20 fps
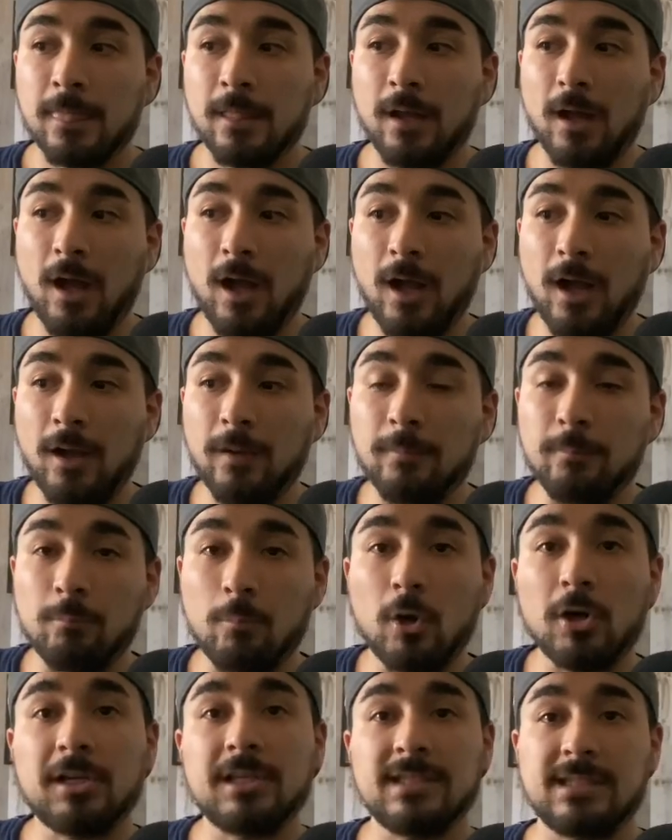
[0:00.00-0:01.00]

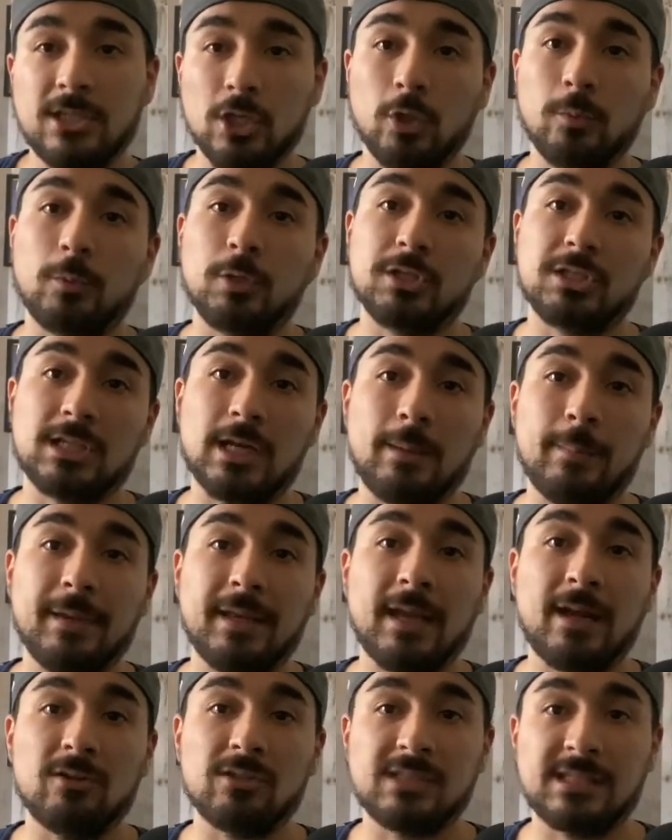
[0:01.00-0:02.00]
Marcus Gilbert's
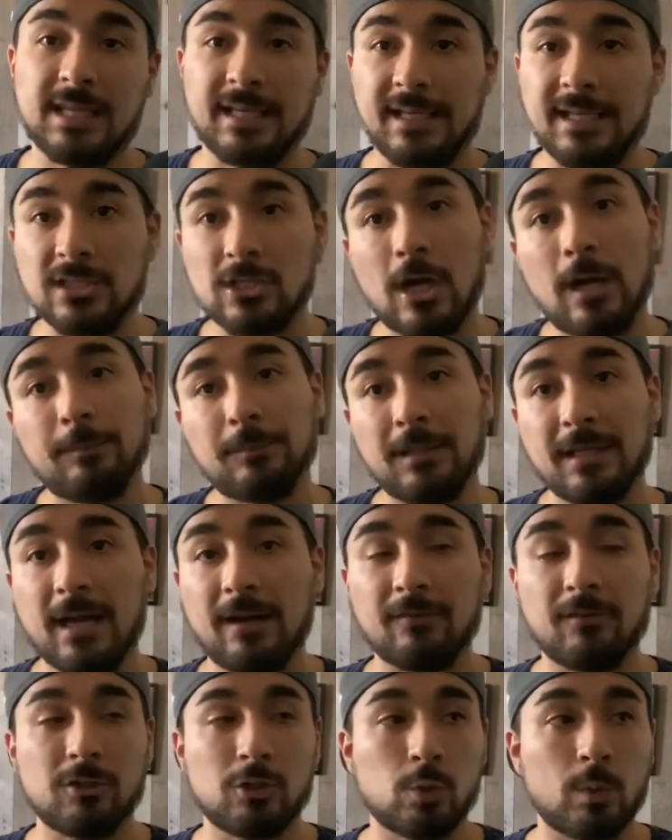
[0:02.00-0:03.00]
coming out saying he's opting
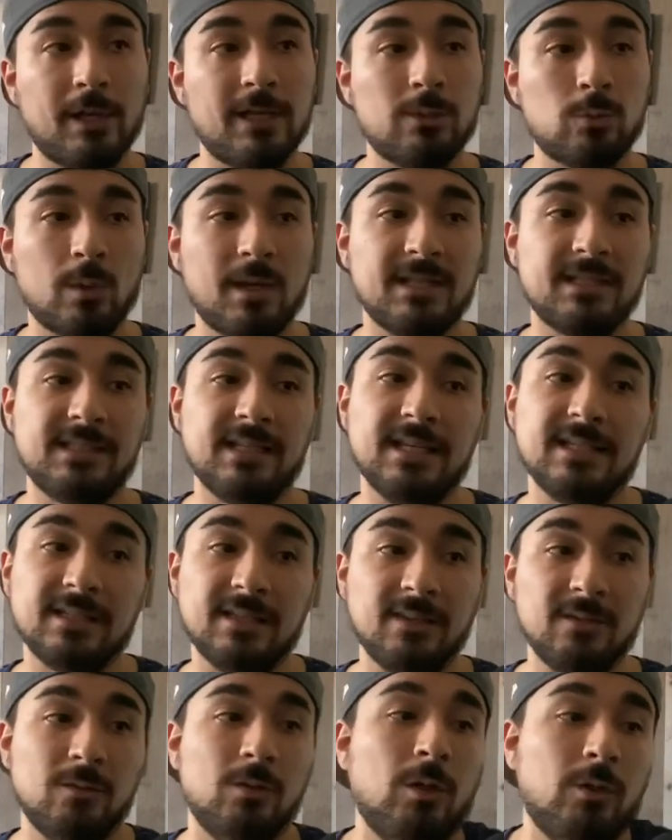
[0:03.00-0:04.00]
out of the 2020
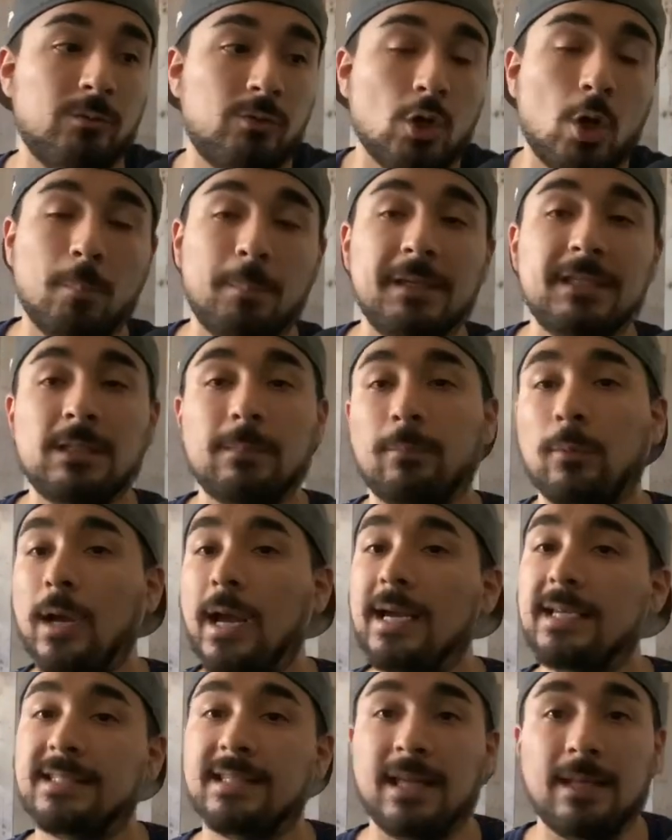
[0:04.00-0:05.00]
season, don't be
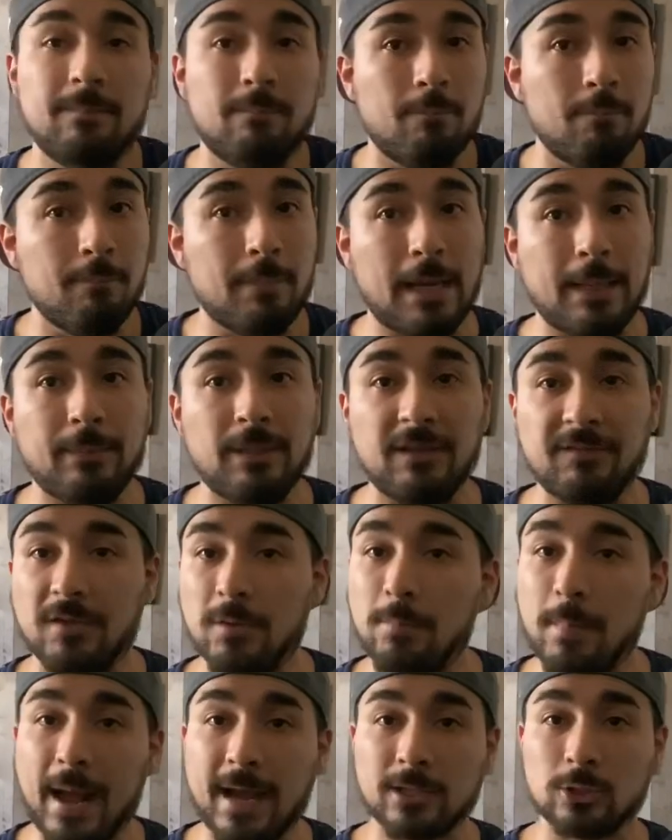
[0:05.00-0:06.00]
surprised that maybe
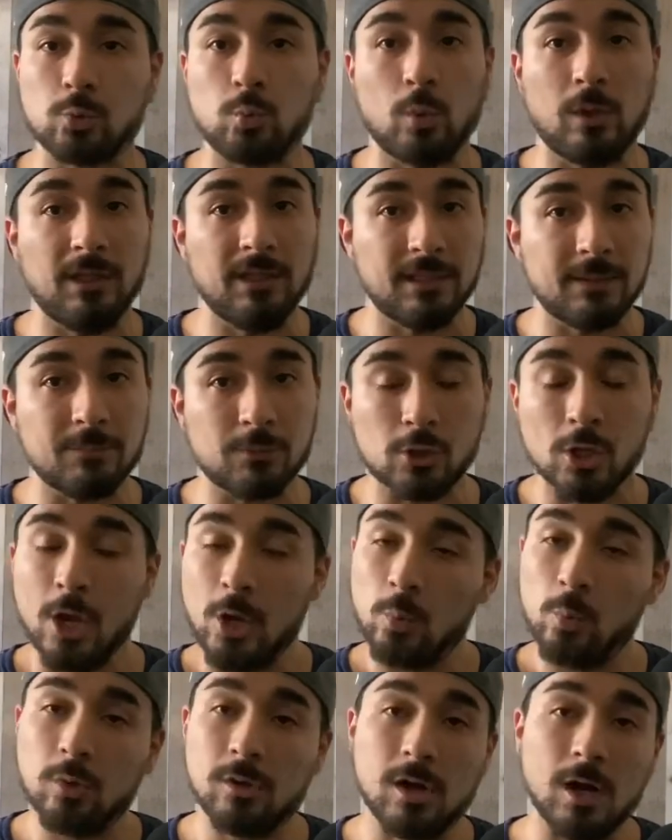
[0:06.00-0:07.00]
even Max Williams
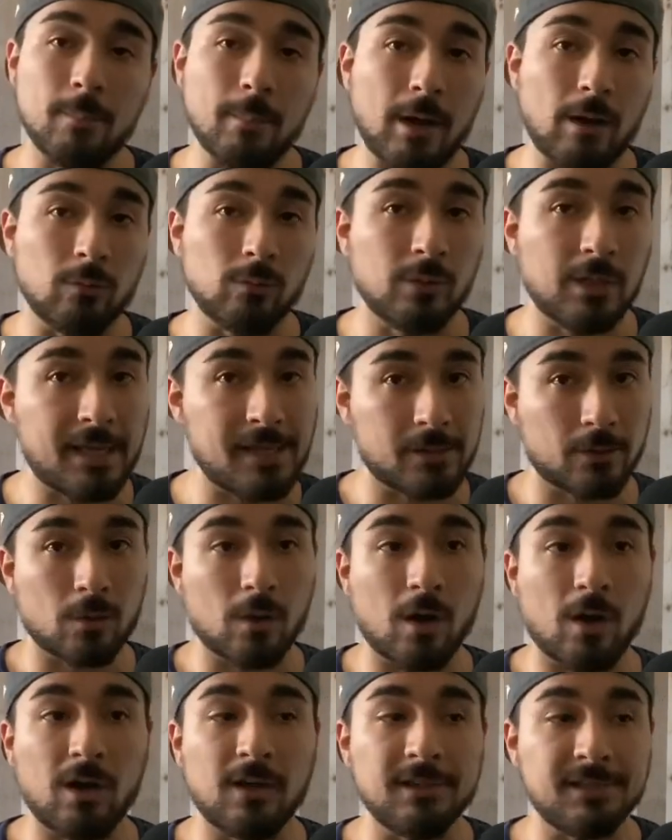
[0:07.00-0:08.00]
will come out later
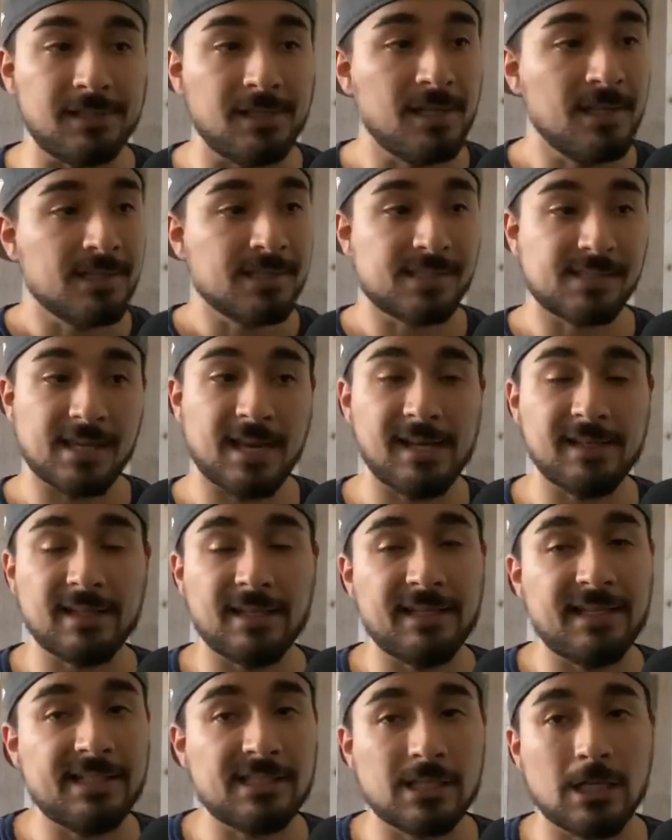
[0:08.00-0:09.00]
on saying
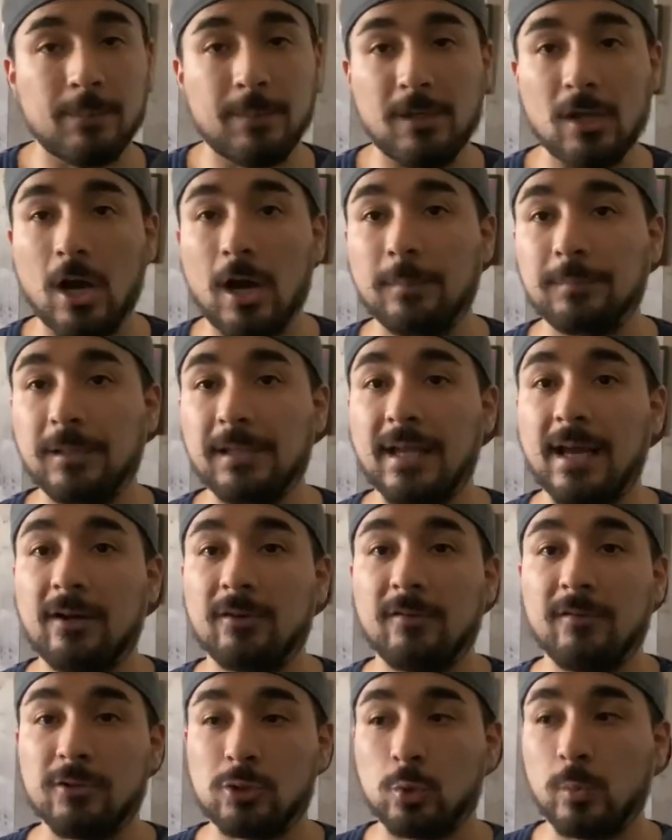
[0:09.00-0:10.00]
that he's going to be opting
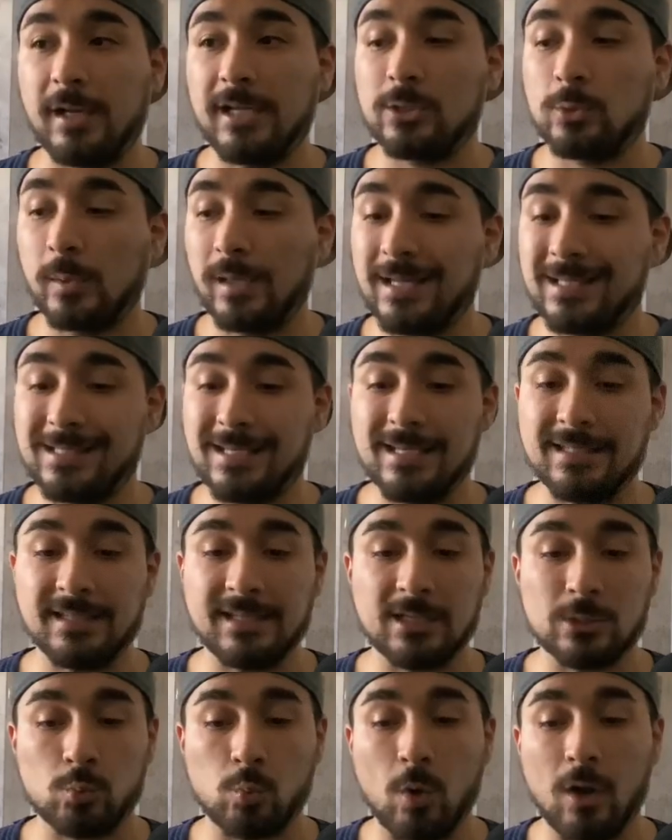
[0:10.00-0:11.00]
out of the 2020 season
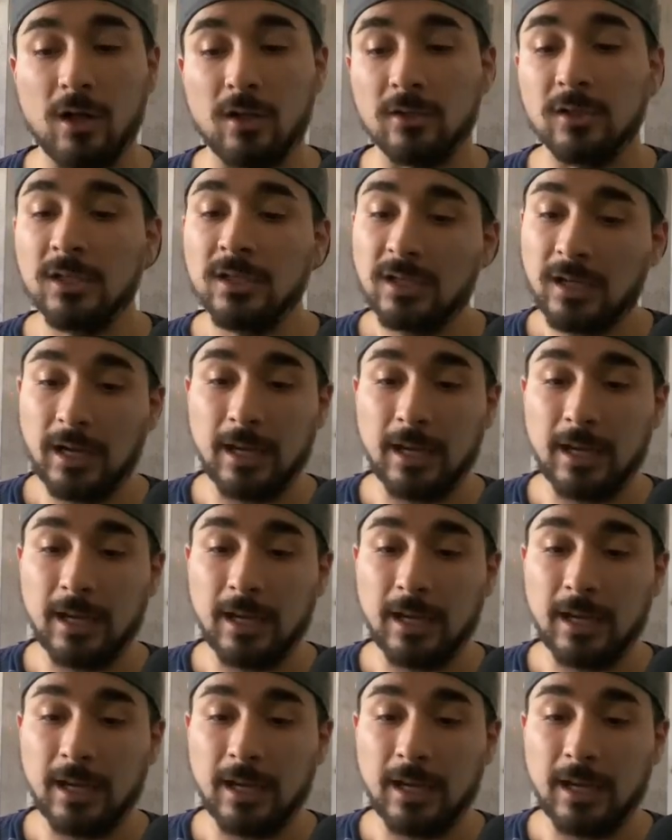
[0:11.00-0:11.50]
as well.